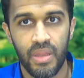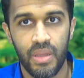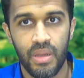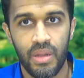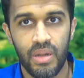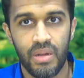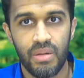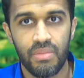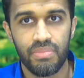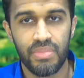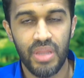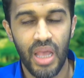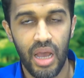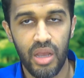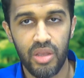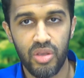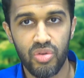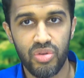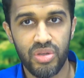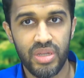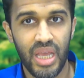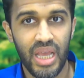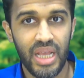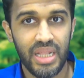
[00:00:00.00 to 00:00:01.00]
Now you
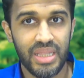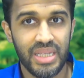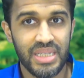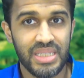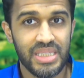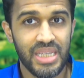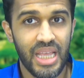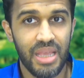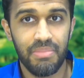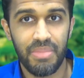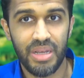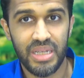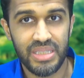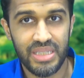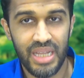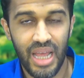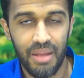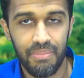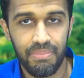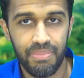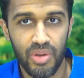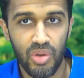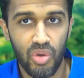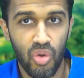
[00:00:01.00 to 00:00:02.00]
take the same
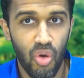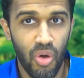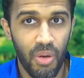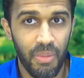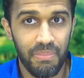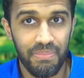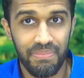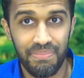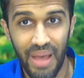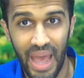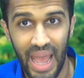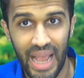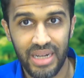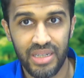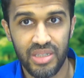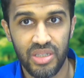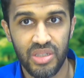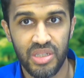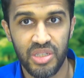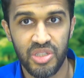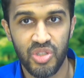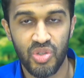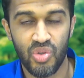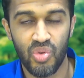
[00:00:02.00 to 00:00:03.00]
example going back to the
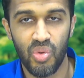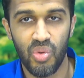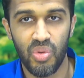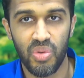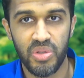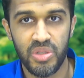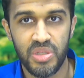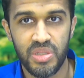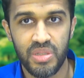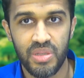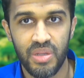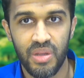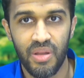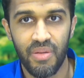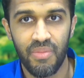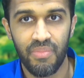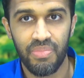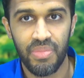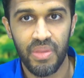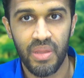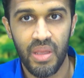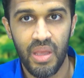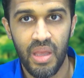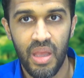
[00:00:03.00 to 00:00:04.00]
schools.
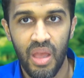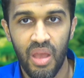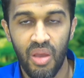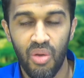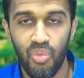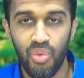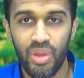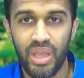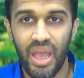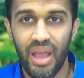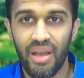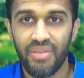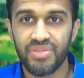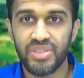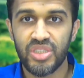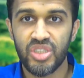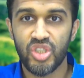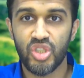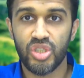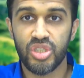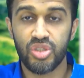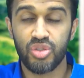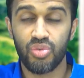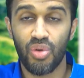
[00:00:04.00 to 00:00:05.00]
We have
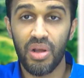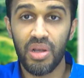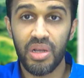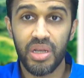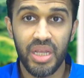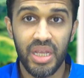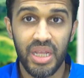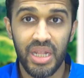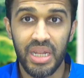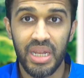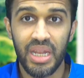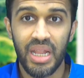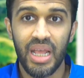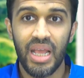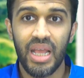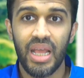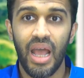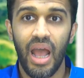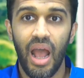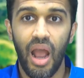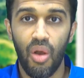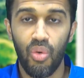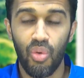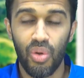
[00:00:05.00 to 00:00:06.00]
shrunken
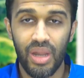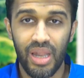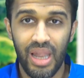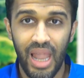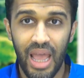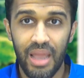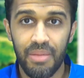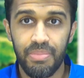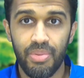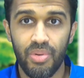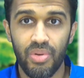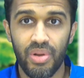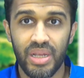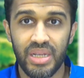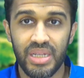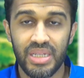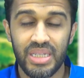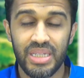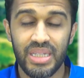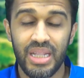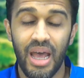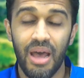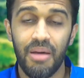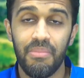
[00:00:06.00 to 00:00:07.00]
our library.
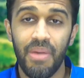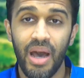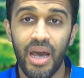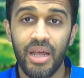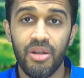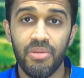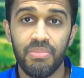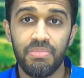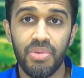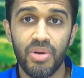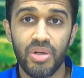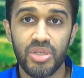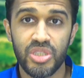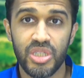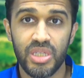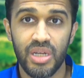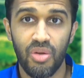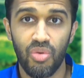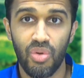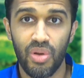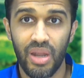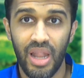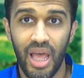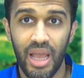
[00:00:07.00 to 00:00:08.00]
The amount of books in
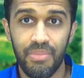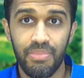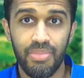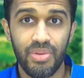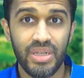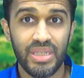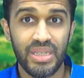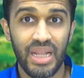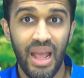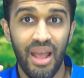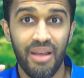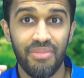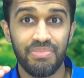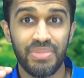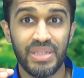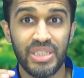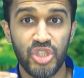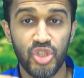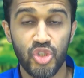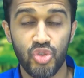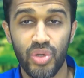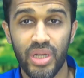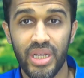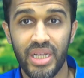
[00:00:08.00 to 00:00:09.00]
our libraries have been
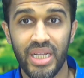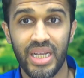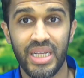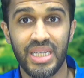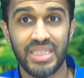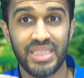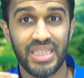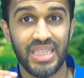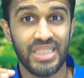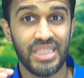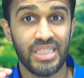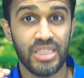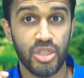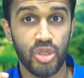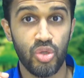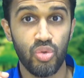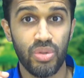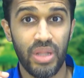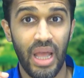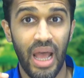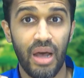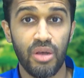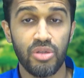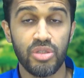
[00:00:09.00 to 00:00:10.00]
shrinking since
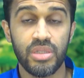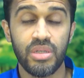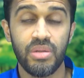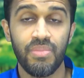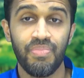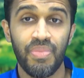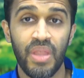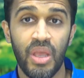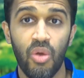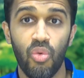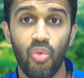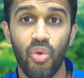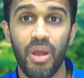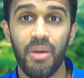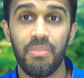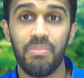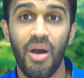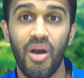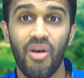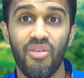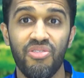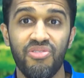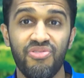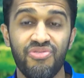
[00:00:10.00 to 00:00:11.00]
2000. We're
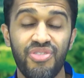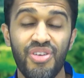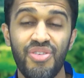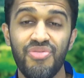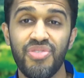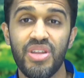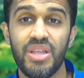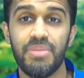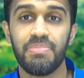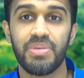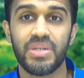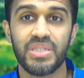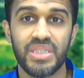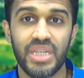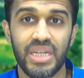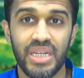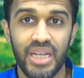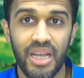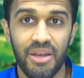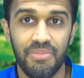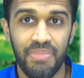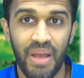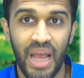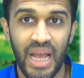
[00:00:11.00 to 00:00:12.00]
about 50%
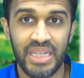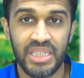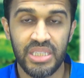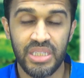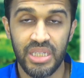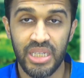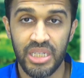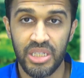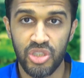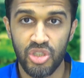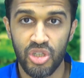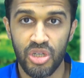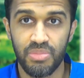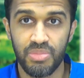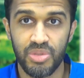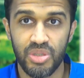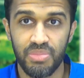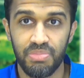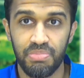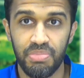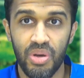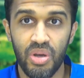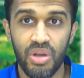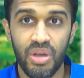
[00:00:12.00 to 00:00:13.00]
capacity in terms
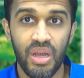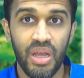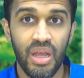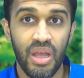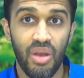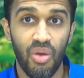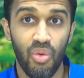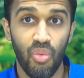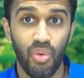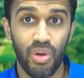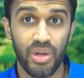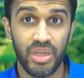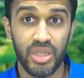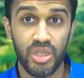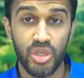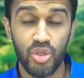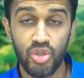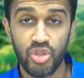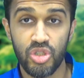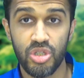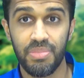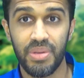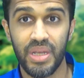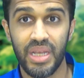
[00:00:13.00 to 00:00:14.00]
of book, what used
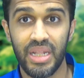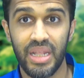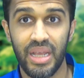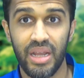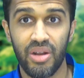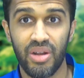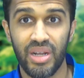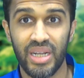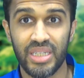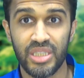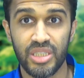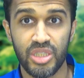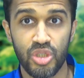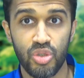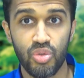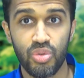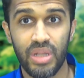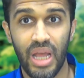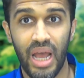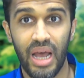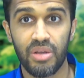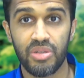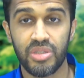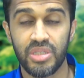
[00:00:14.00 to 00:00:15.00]
to be there in
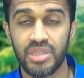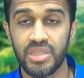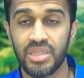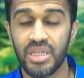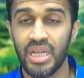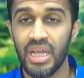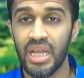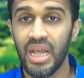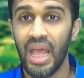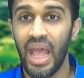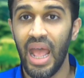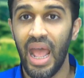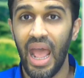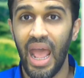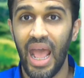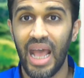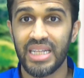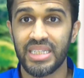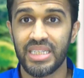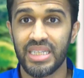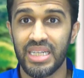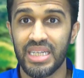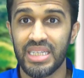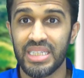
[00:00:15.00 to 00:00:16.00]
2000s
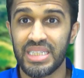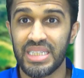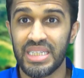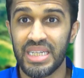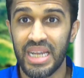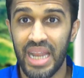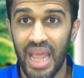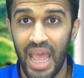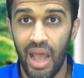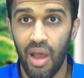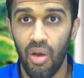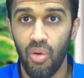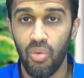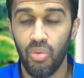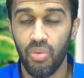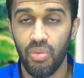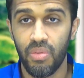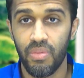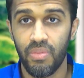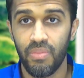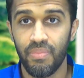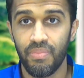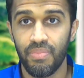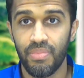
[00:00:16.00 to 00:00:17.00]
as it is now.
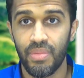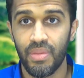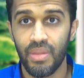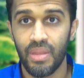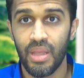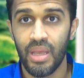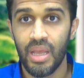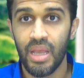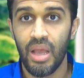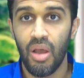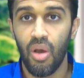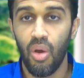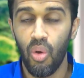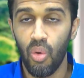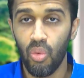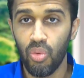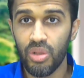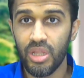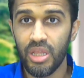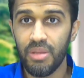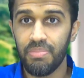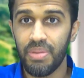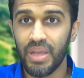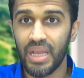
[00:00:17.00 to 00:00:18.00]

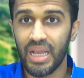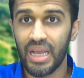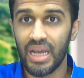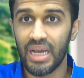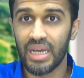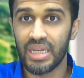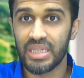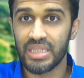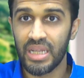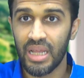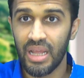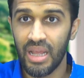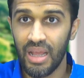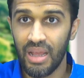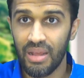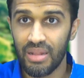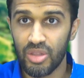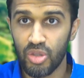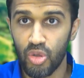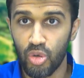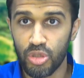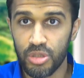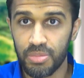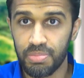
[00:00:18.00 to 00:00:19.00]
Only because
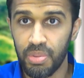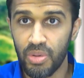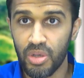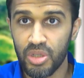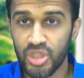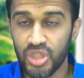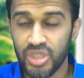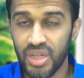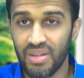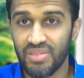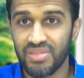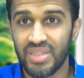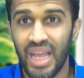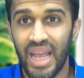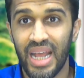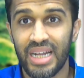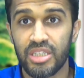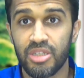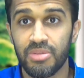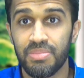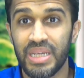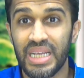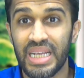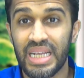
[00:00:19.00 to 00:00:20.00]
those bookshelves had to
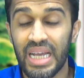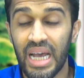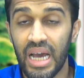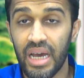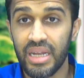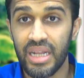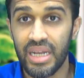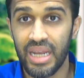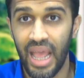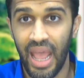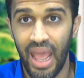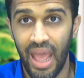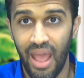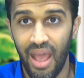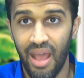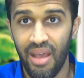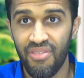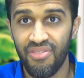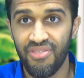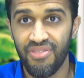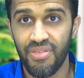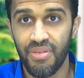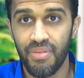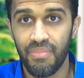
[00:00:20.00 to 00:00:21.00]
be cut in
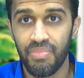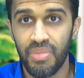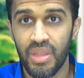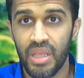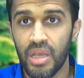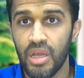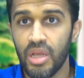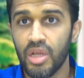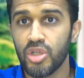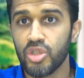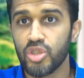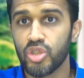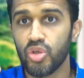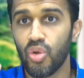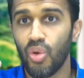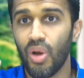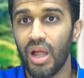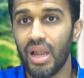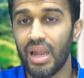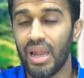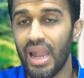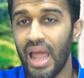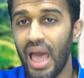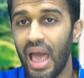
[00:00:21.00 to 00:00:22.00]
half to
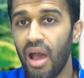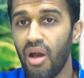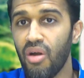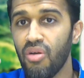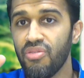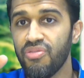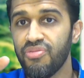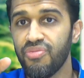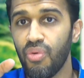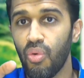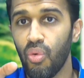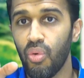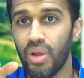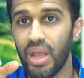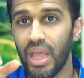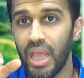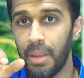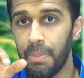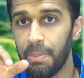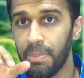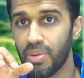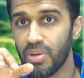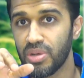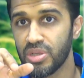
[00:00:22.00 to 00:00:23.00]
allow for a
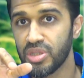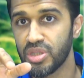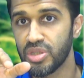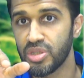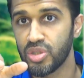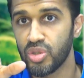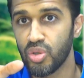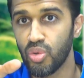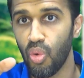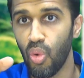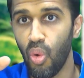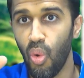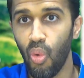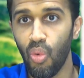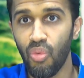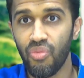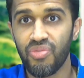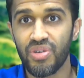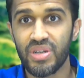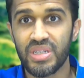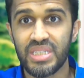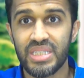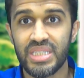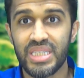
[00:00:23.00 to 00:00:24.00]
person to
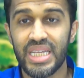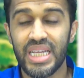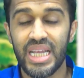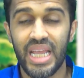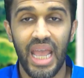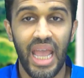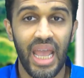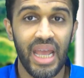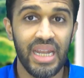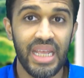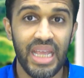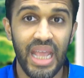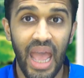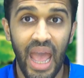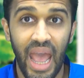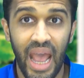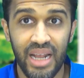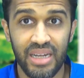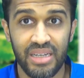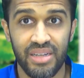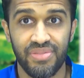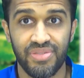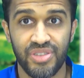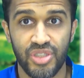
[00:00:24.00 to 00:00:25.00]
oversee any
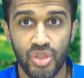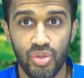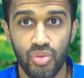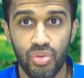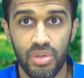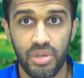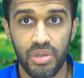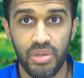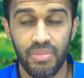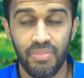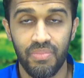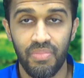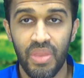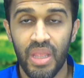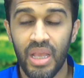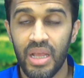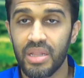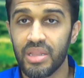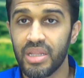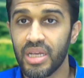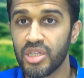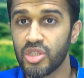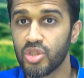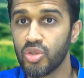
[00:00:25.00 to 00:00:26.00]
active shooter.
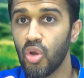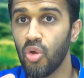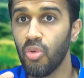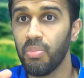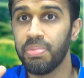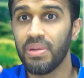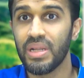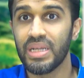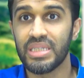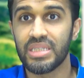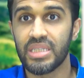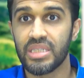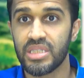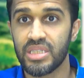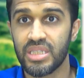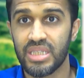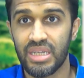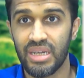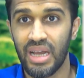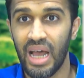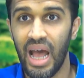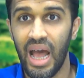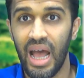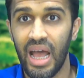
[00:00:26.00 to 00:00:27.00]
There's no places to
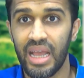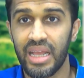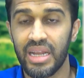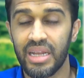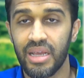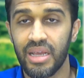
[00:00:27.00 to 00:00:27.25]
hide.